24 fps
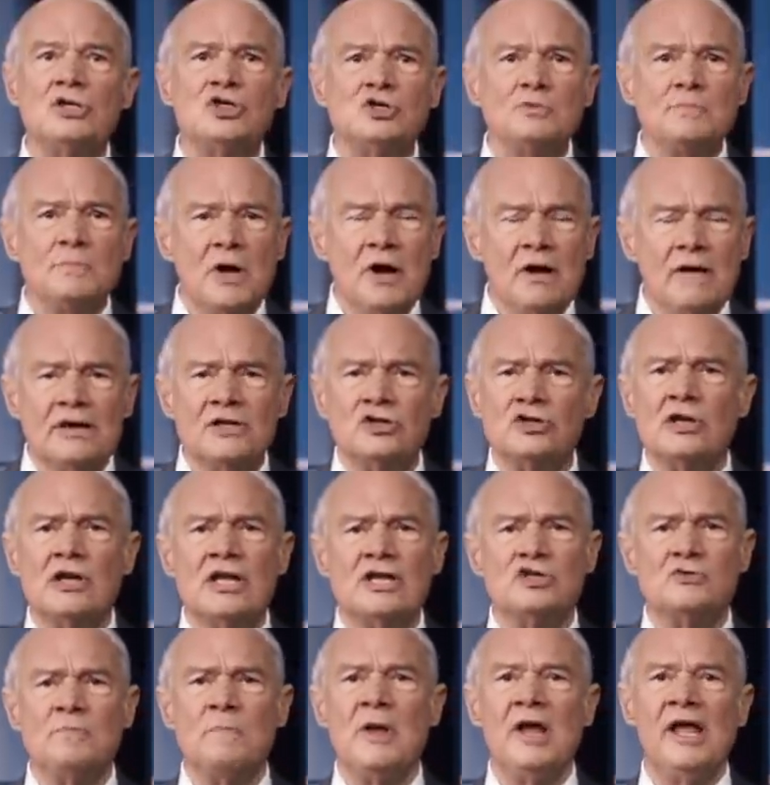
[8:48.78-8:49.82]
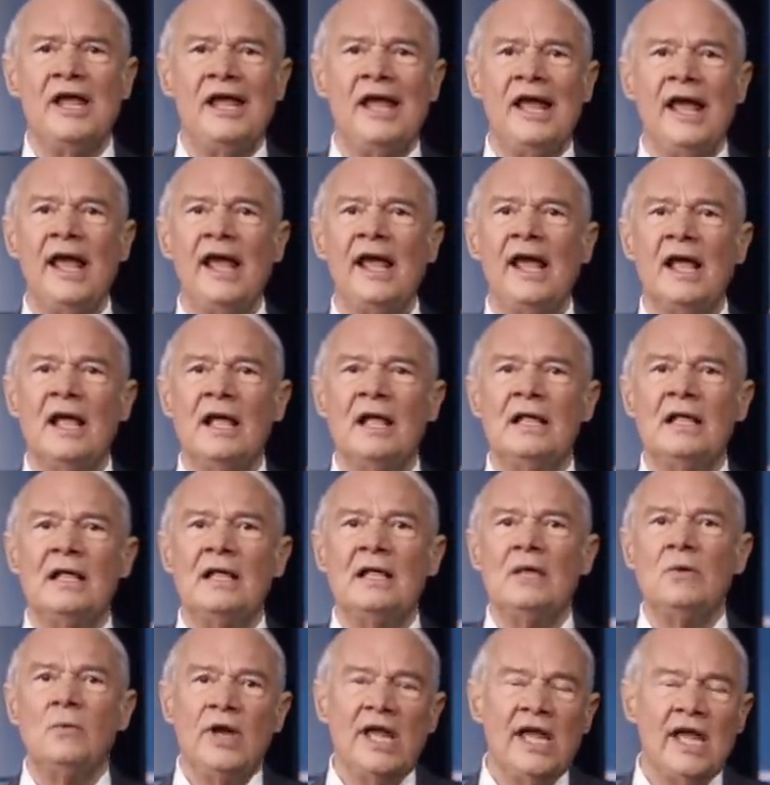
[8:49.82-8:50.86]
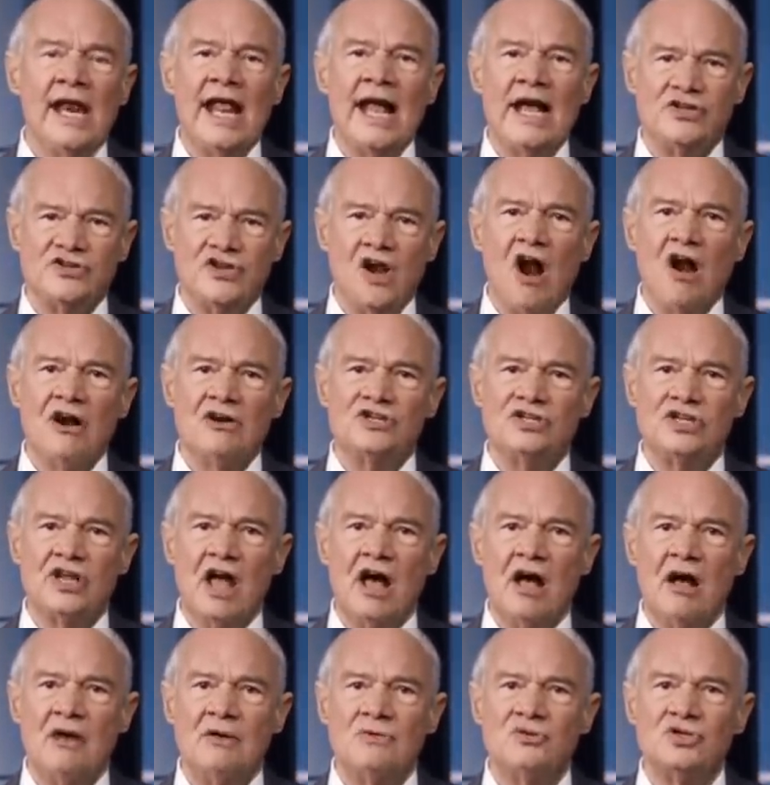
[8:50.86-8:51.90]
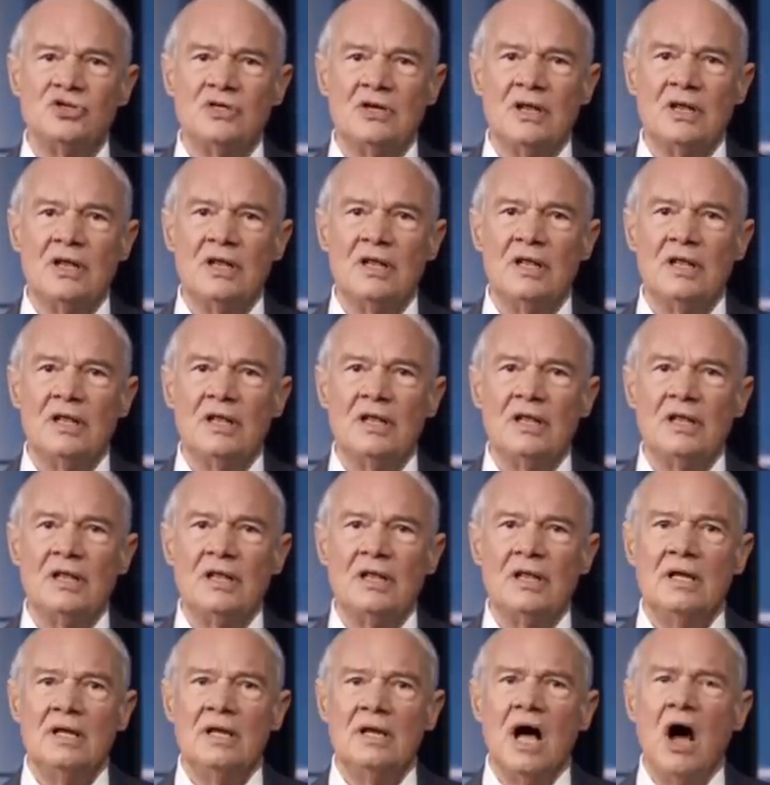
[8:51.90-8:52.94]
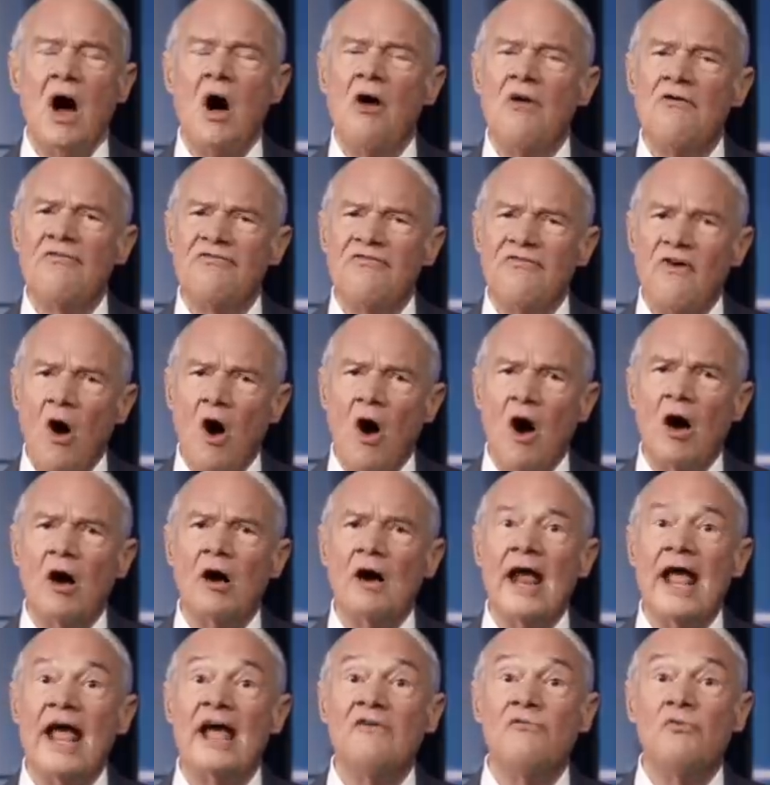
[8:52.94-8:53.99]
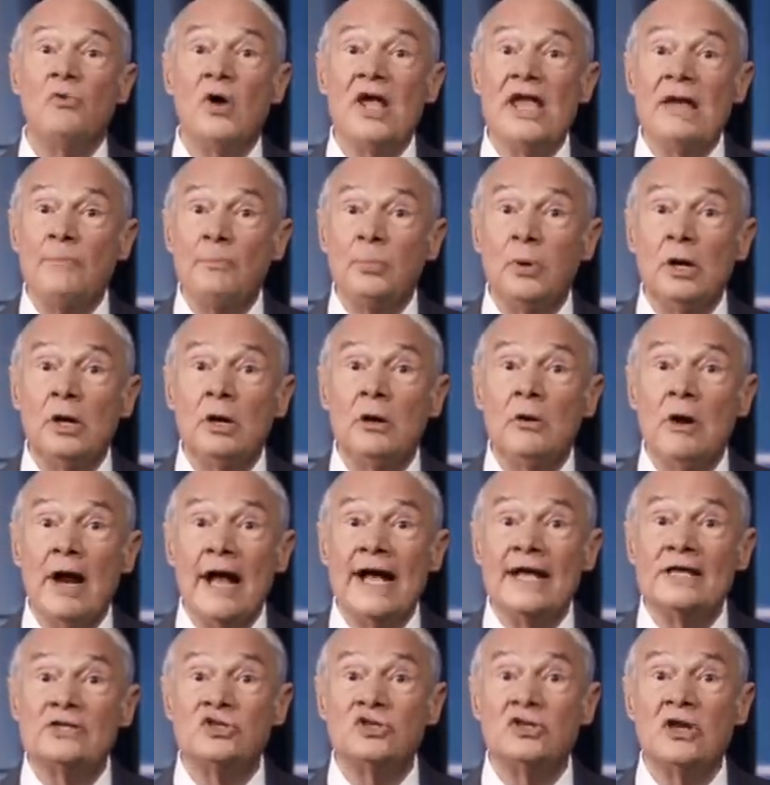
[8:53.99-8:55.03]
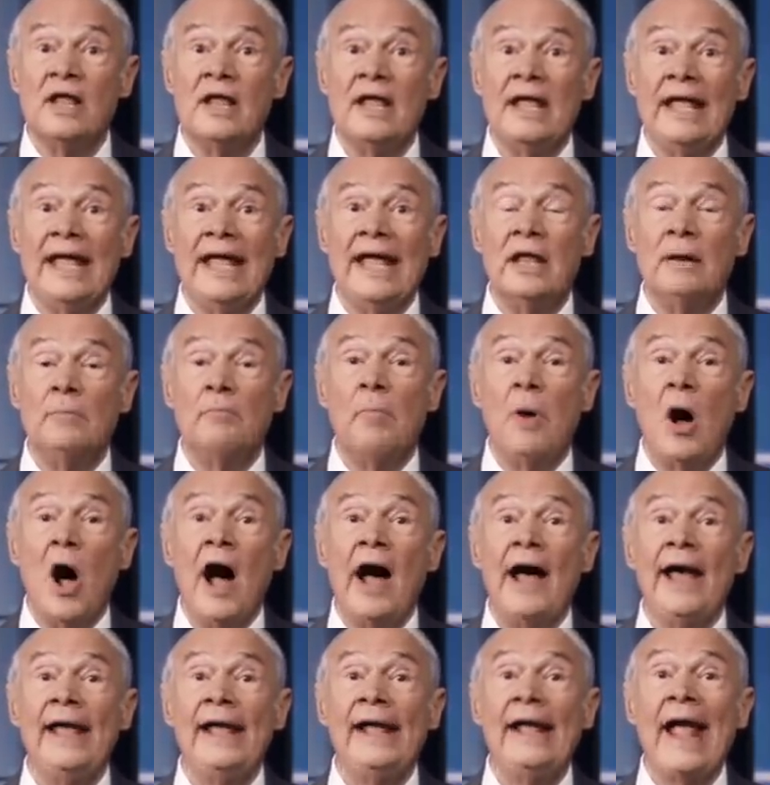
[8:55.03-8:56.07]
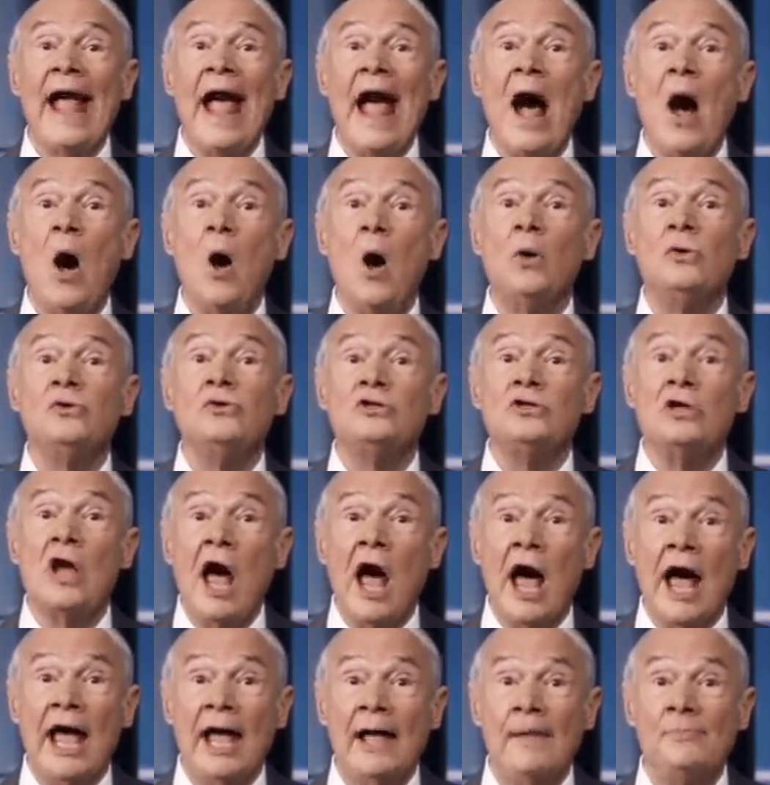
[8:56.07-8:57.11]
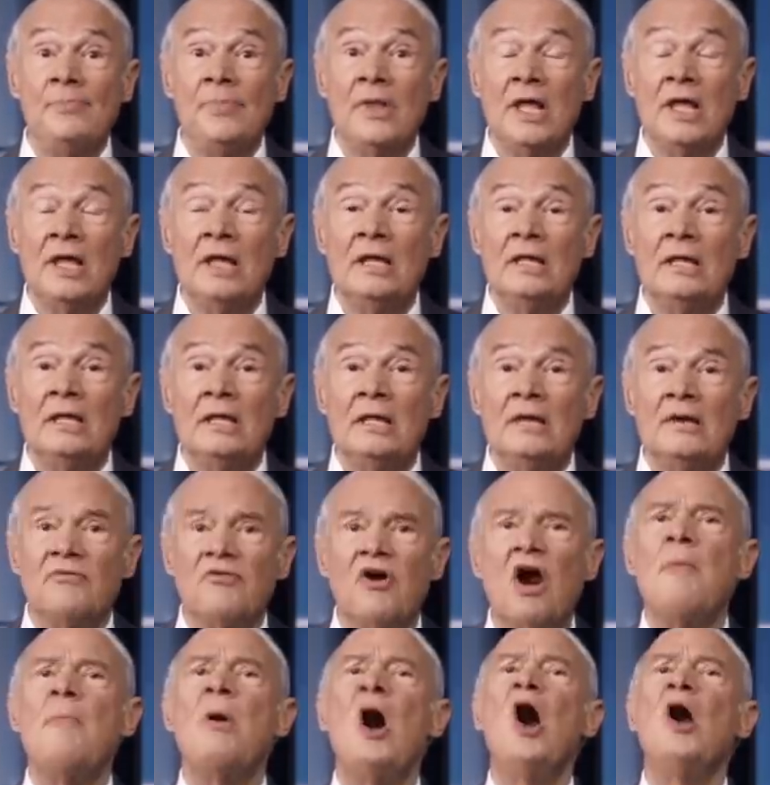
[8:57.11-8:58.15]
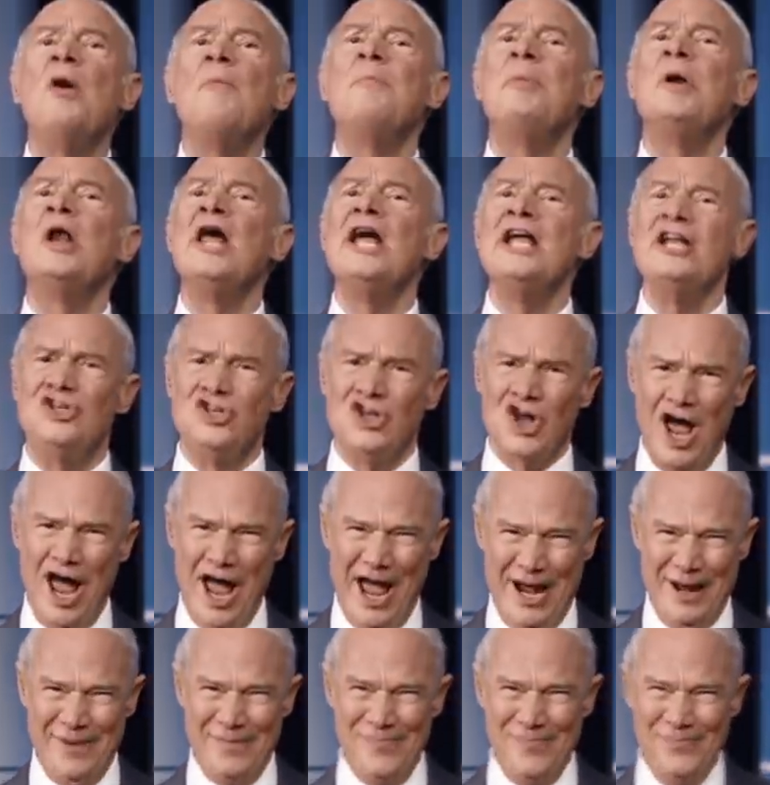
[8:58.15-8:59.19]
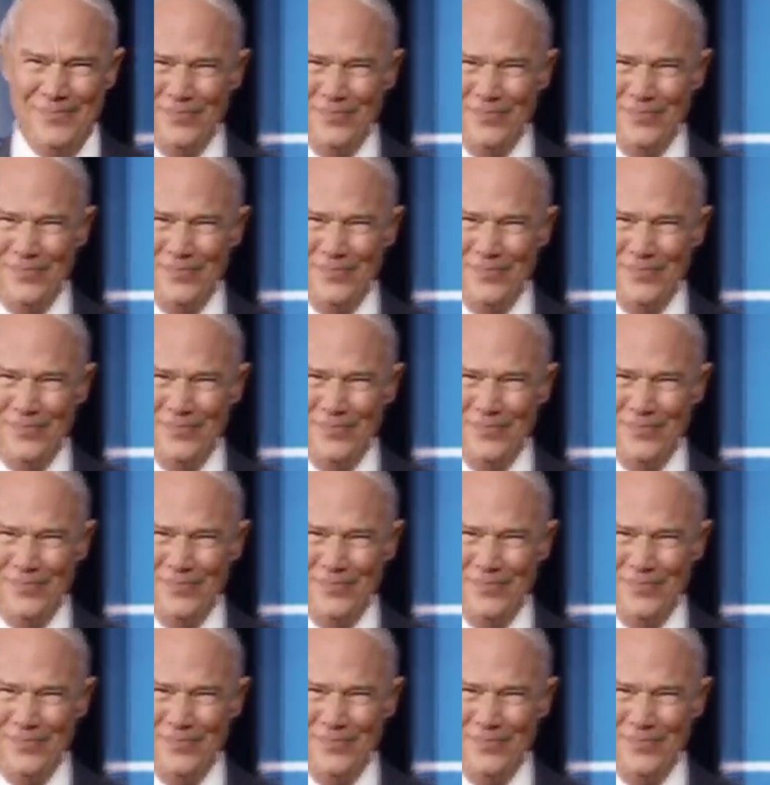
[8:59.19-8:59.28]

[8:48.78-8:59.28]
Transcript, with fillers: spiritually speaking, we can ask ourselves how far have we progressed in buying out time from our playtime?